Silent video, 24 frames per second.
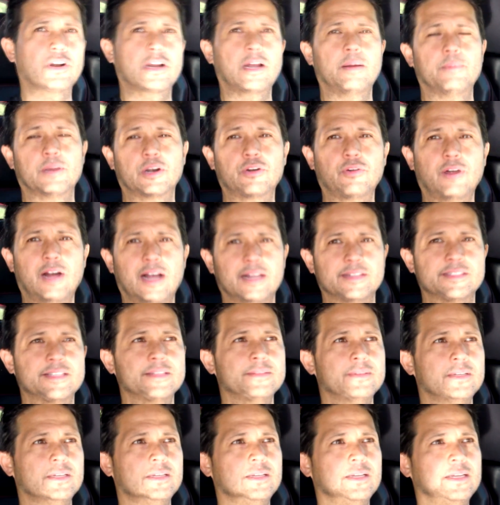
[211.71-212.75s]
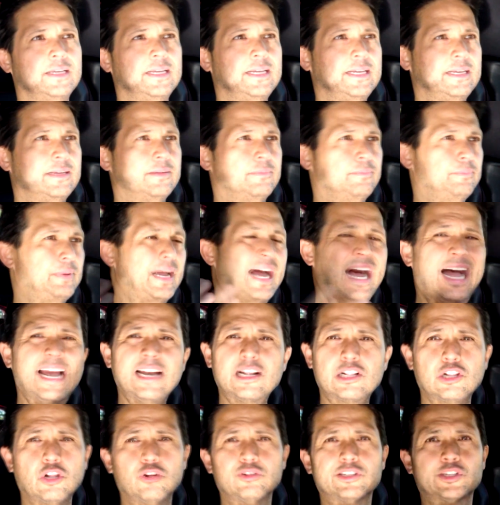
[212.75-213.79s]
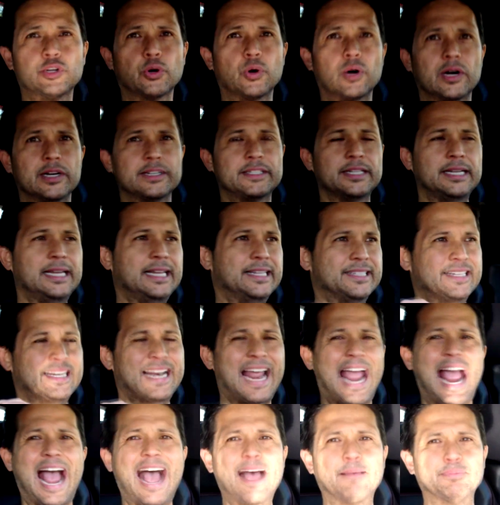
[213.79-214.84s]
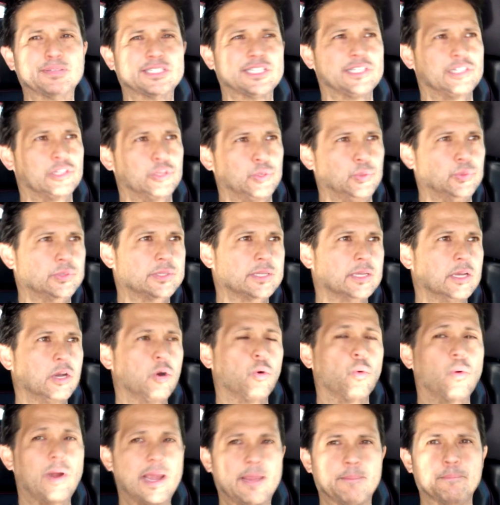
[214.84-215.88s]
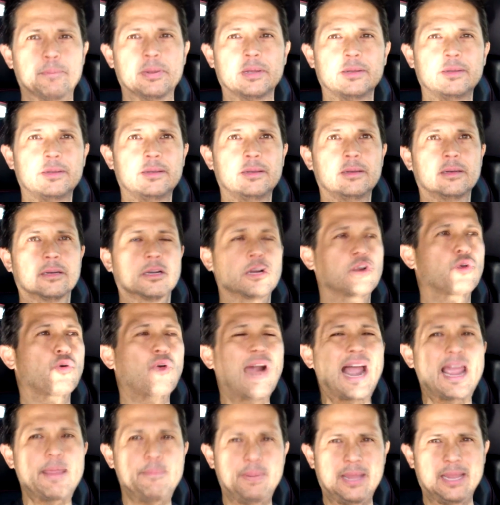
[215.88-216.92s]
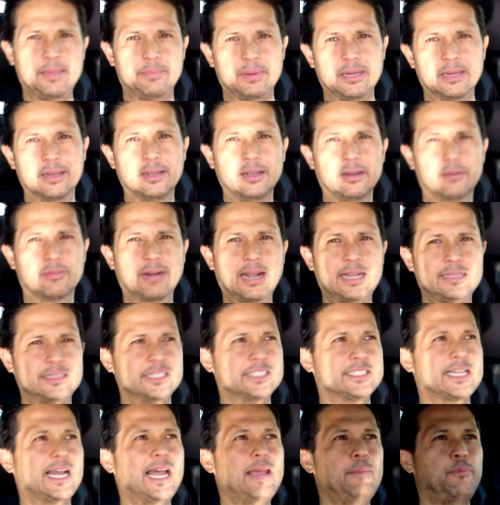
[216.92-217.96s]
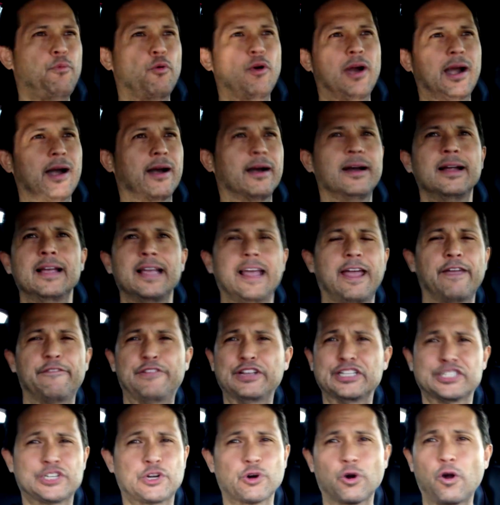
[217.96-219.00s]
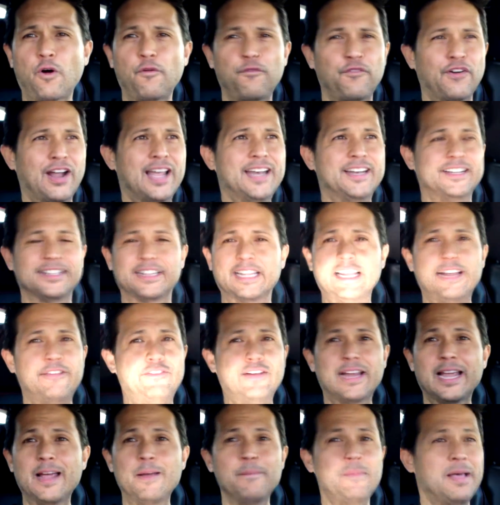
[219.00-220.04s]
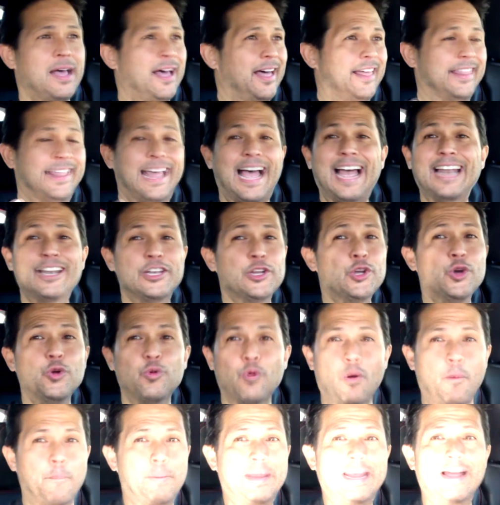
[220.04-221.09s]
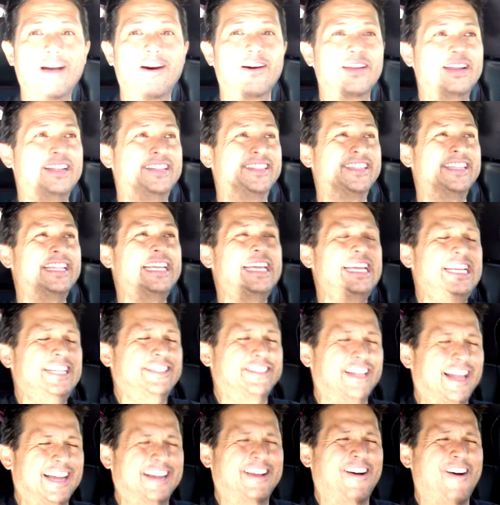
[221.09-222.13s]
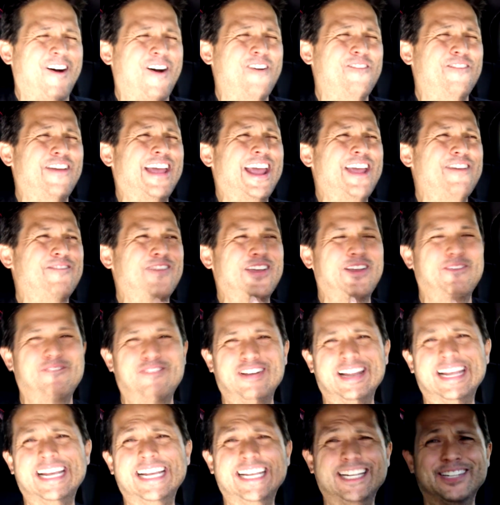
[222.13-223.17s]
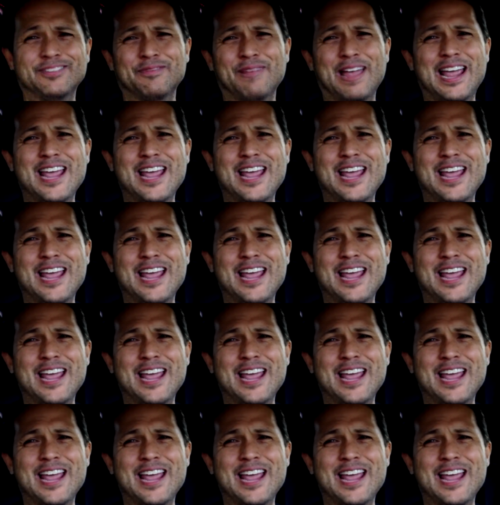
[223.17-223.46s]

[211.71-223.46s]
come across, behind closed doors, is an absolute wimp, crybaby, right? The type where if his girlfriend is leaving him, that dude will be on his knees like, oh baby, please